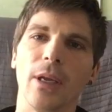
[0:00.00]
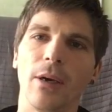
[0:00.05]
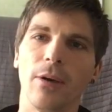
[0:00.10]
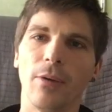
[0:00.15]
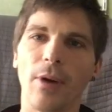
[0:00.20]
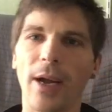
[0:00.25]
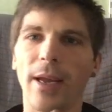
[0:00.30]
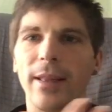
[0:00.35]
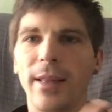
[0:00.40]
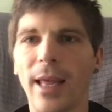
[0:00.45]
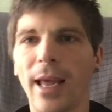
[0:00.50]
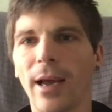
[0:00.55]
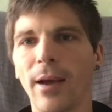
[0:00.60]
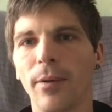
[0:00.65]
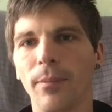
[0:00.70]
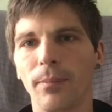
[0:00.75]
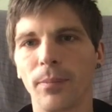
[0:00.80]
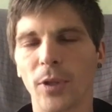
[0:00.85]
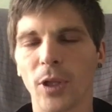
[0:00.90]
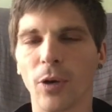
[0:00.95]
Right
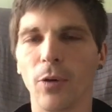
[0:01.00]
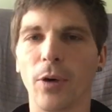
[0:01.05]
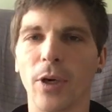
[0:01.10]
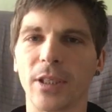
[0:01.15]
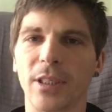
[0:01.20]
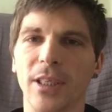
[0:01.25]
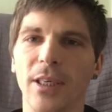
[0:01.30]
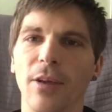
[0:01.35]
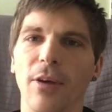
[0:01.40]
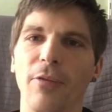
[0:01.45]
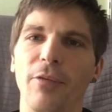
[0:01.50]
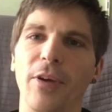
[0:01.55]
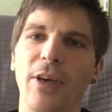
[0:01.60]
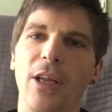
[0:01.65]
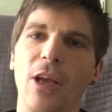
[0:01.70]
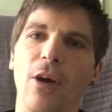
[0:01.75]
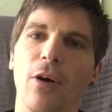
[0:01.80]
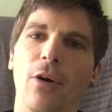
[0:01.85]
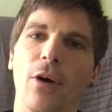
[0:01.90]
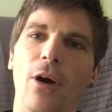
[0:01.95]
now, you're watching a
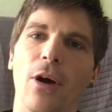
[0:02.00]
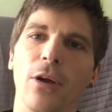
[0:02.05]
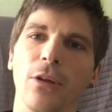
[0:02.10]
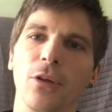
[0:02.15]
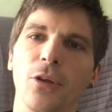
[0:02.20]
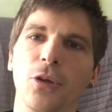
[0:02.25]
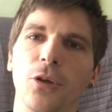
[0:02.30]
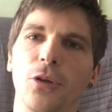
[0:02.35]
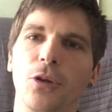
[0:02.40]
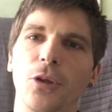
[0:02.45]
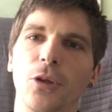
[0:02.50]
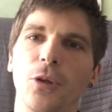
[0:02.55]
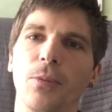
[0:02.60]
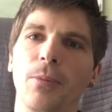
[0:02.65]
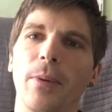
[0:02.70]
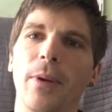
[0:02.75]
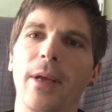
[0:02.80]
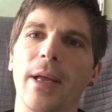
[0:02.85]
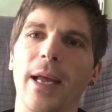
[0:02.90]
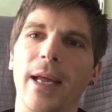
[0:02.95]
video on YouTube,
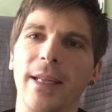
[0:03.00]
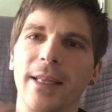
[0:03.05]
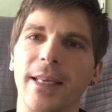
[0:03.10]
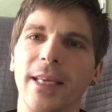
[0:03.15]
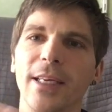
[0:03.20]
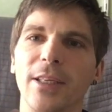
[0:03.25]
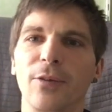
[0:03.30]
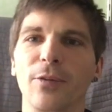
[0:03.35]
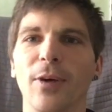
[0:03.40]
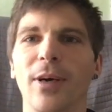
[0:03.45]
and guess